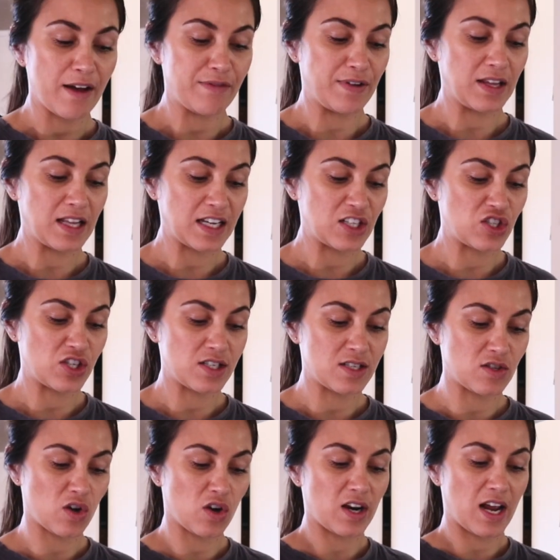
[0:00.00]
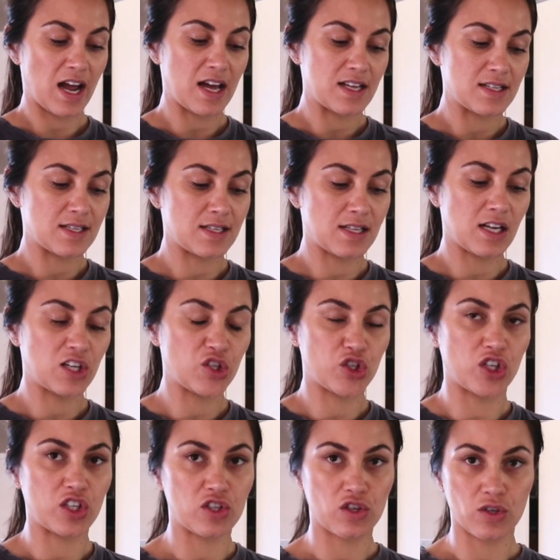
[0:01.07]
I feel like she's not as
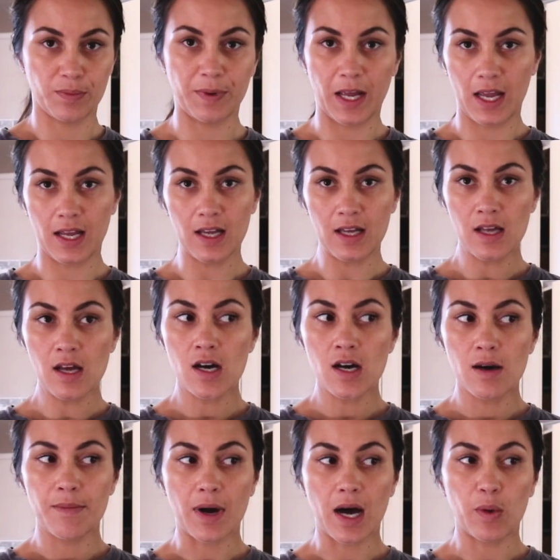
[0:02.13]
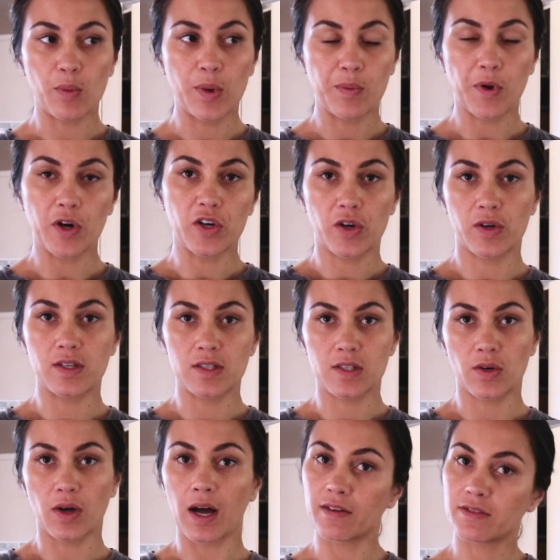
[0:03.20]
she should be, but we won't know it
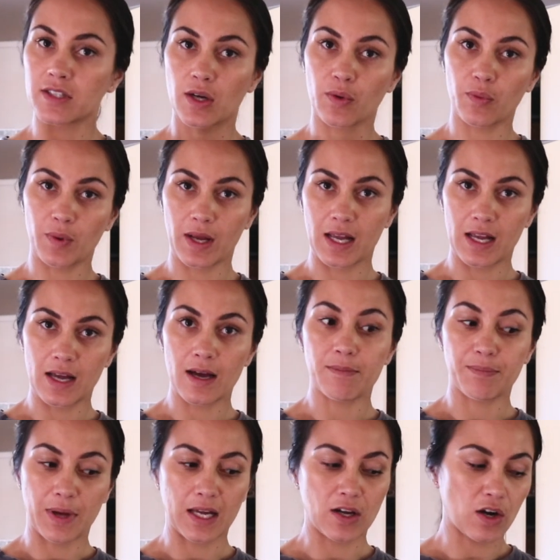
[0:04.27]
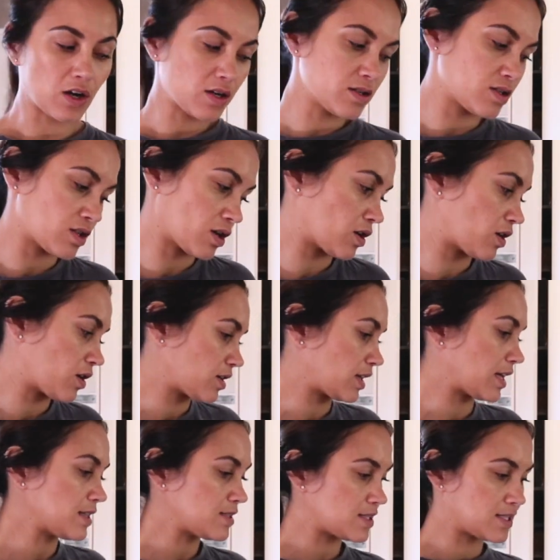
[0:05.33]
until after we bake her. So
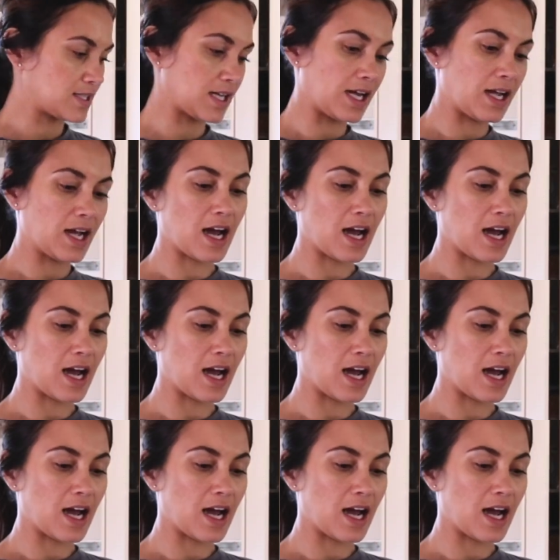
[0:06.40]
let's see.